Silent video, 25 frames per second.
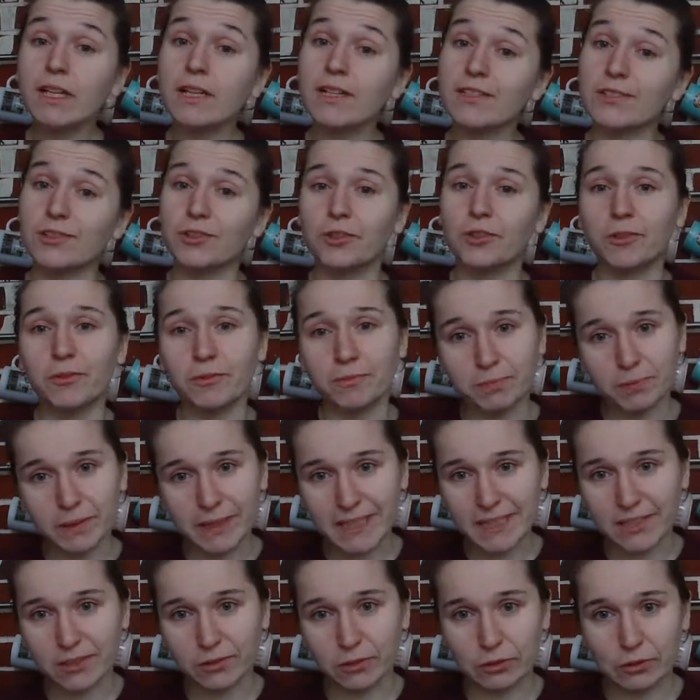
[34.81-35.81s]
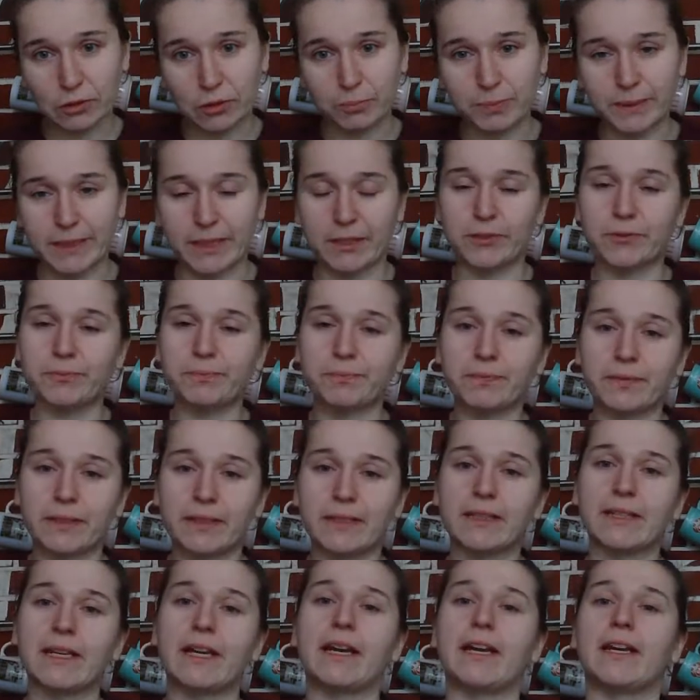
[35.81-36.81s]
So please don't opt out.
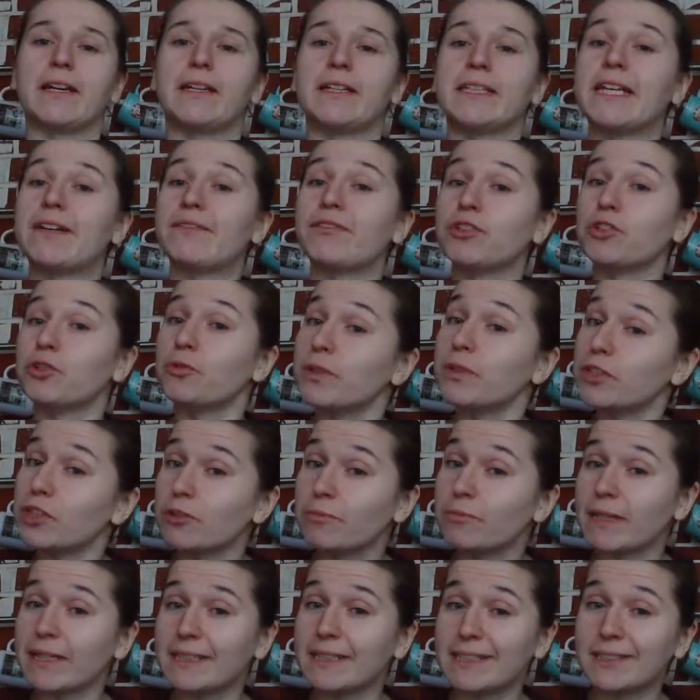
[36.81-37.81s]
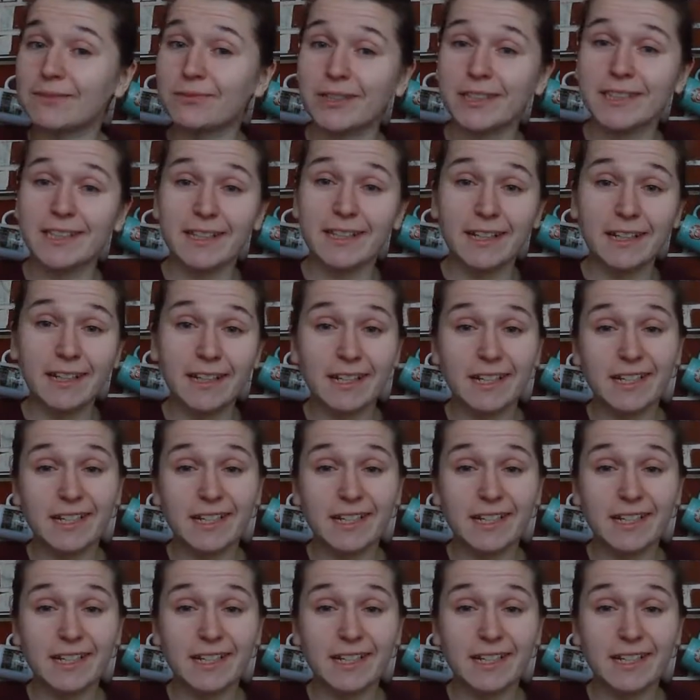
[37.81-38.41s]
You never know when you might need one,